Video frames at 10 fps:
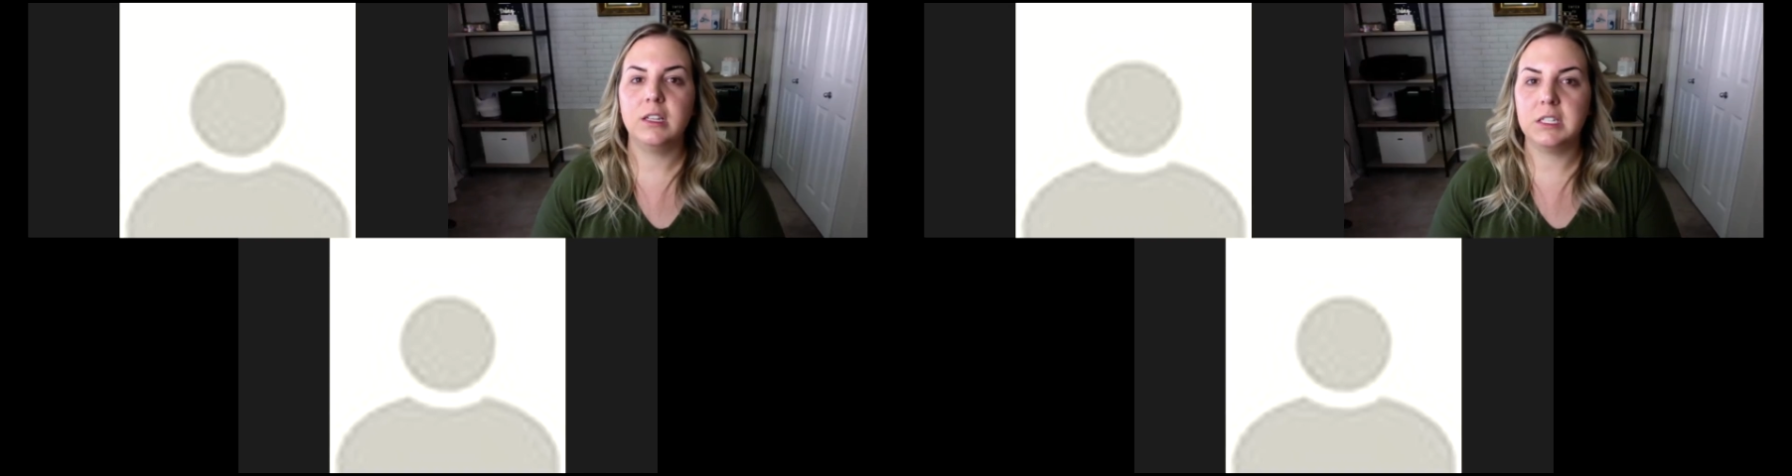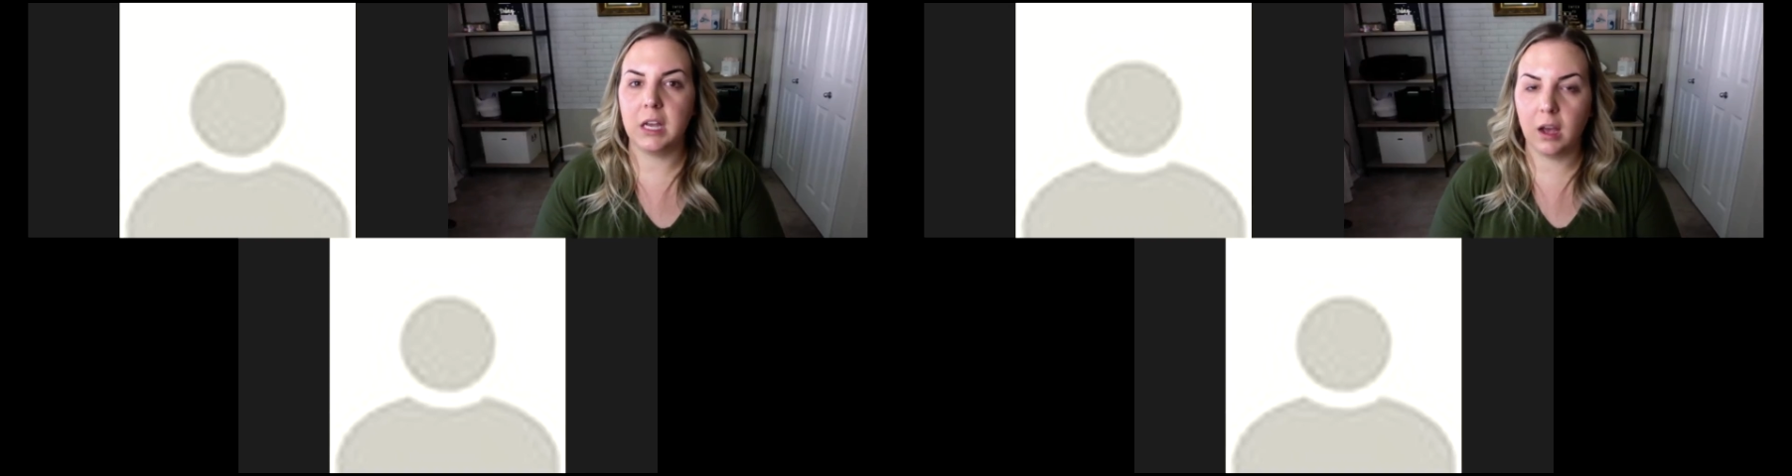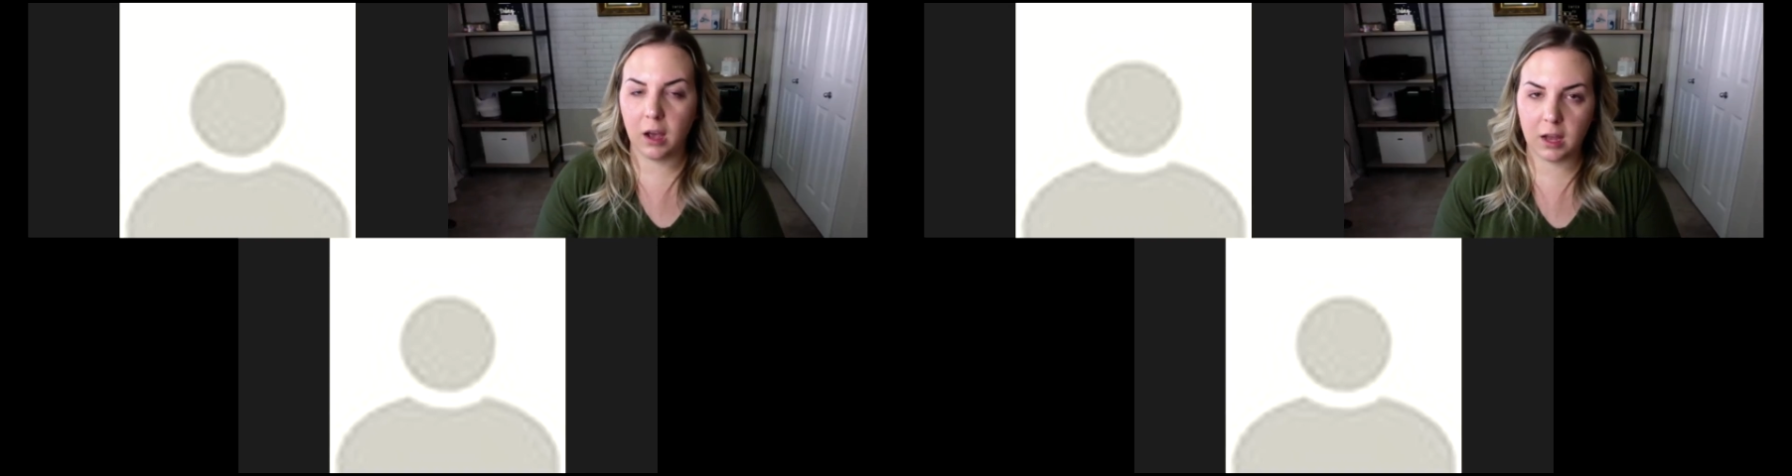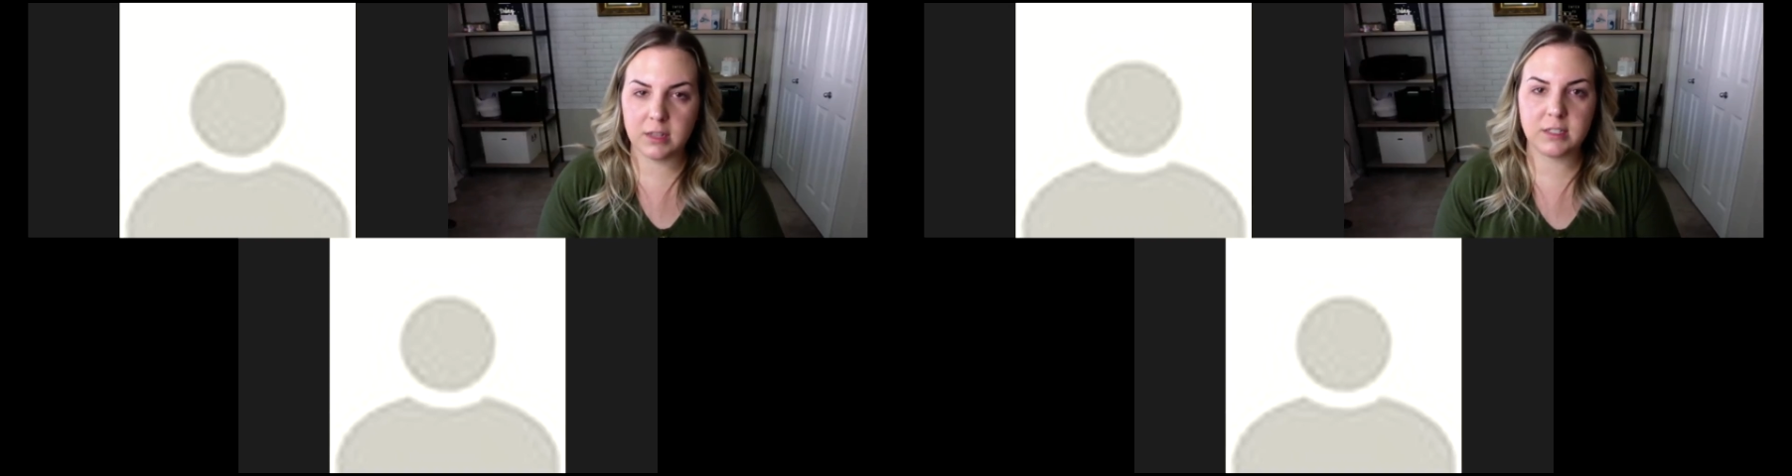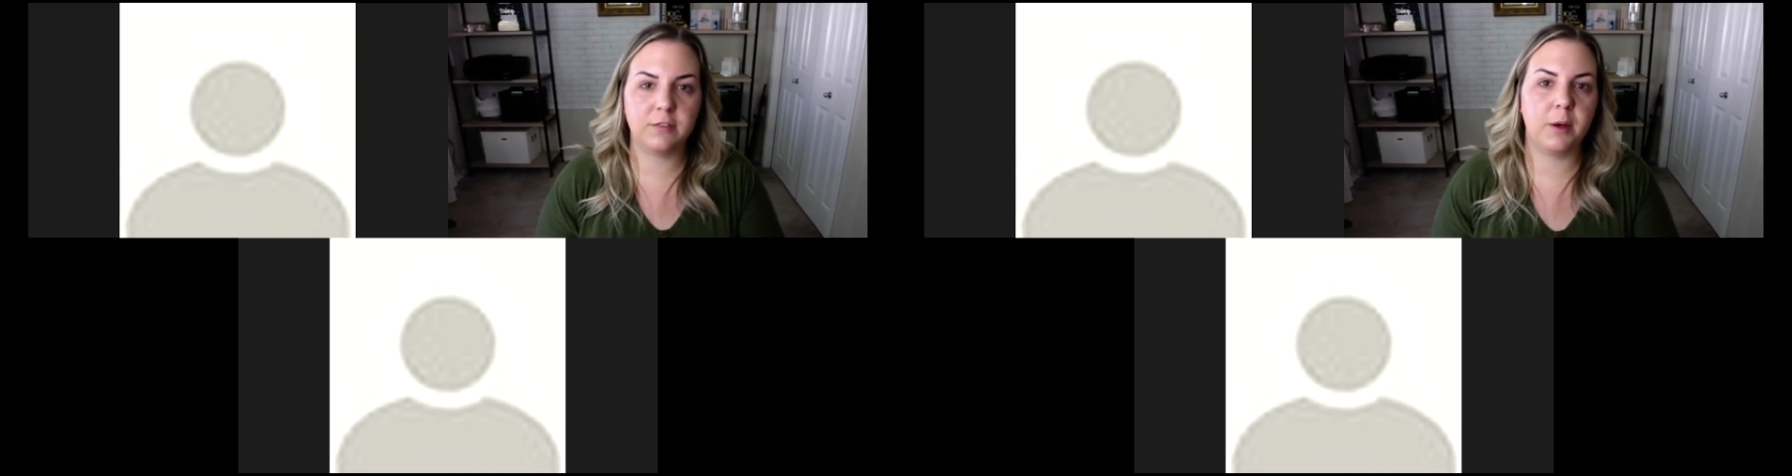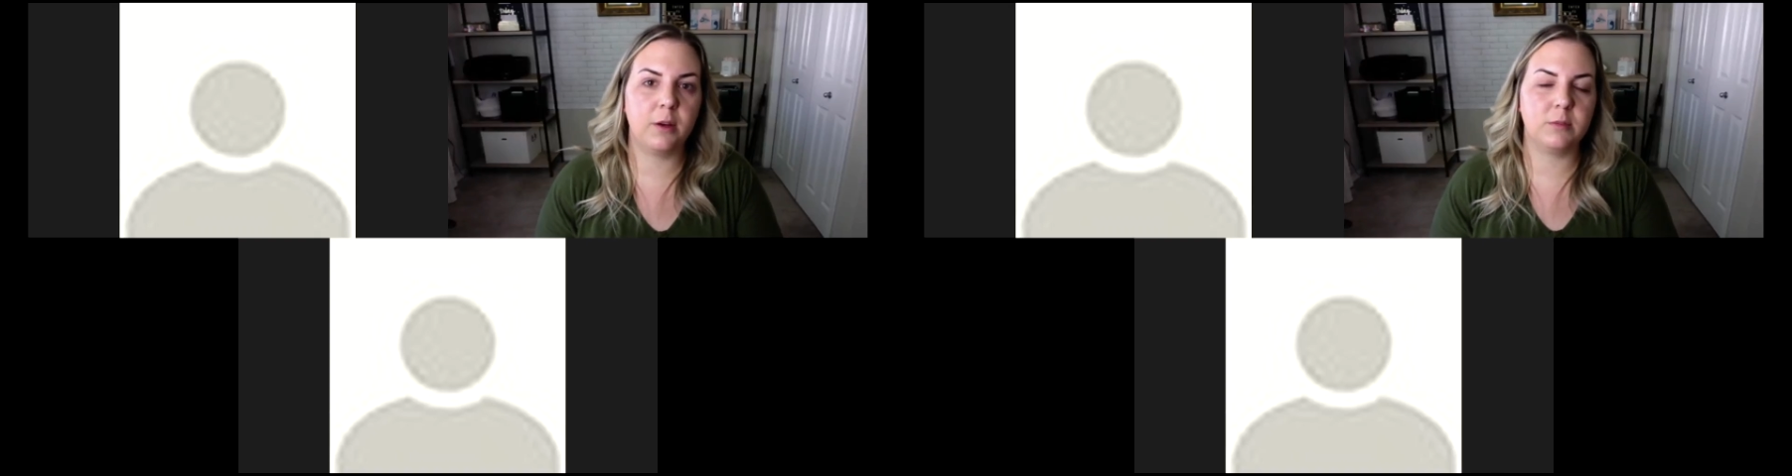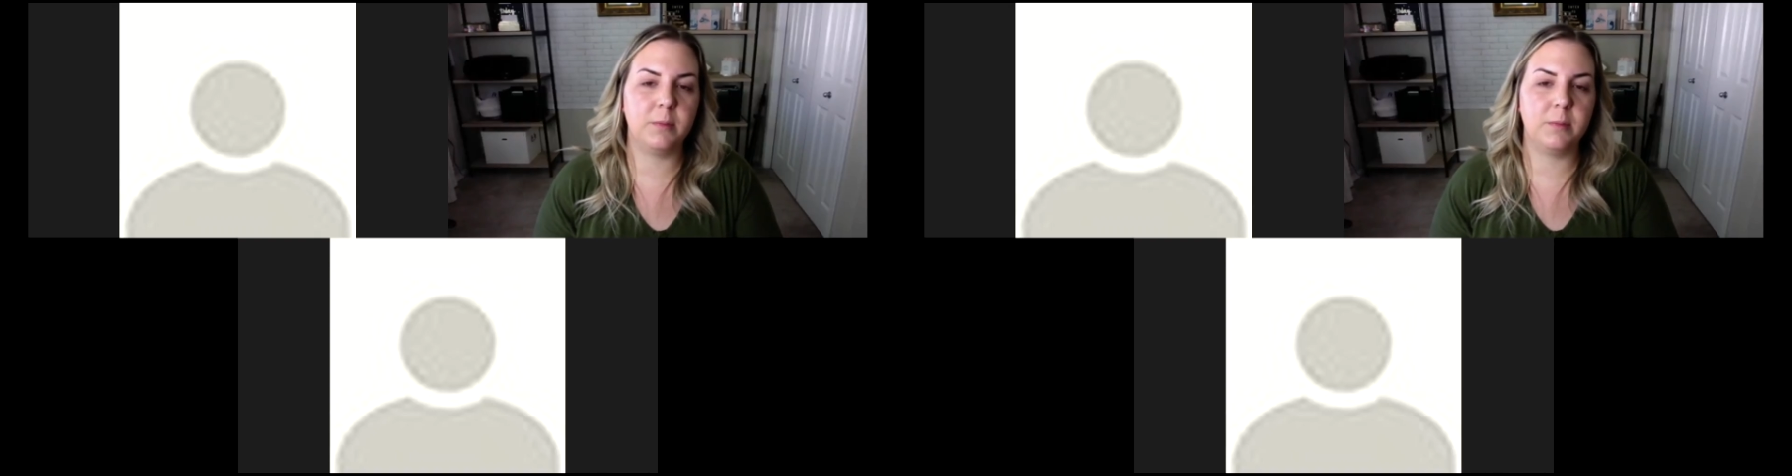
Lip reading: tons of posts,